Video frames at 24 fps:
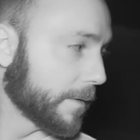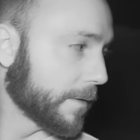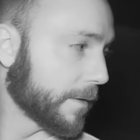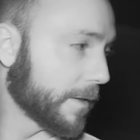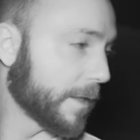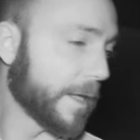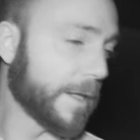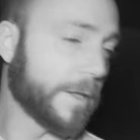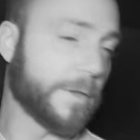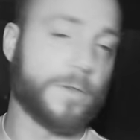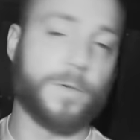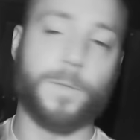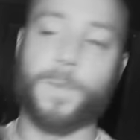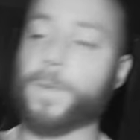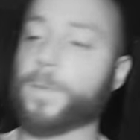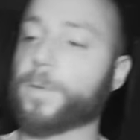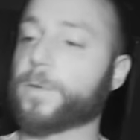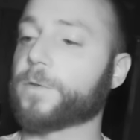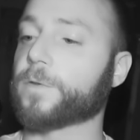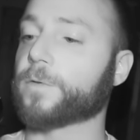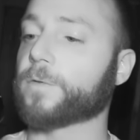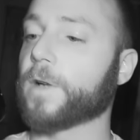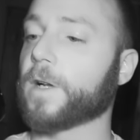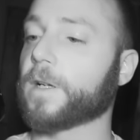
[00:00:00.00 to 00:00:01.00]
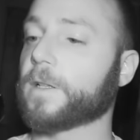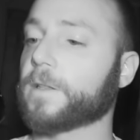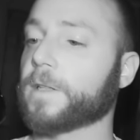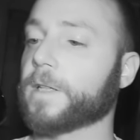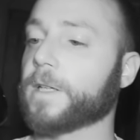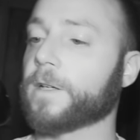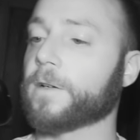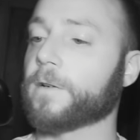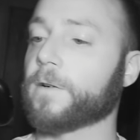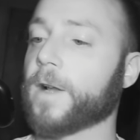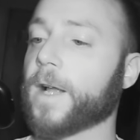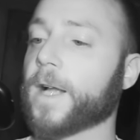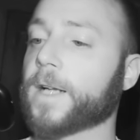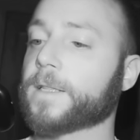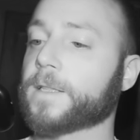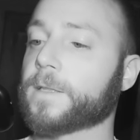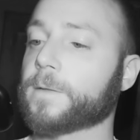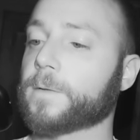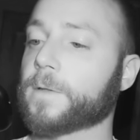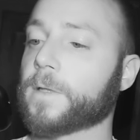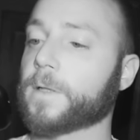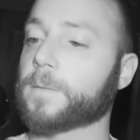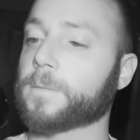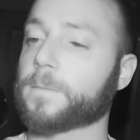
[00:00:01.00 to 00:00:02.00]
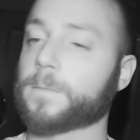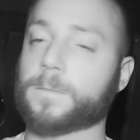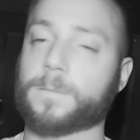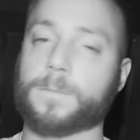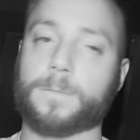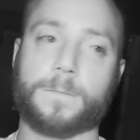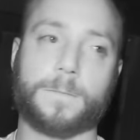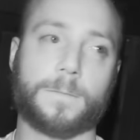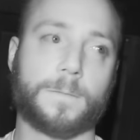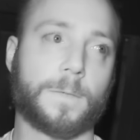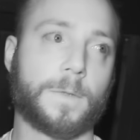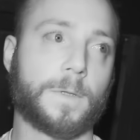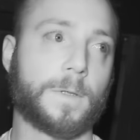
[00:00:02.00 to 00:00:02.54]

They're not used to people directly interacting with them. Right.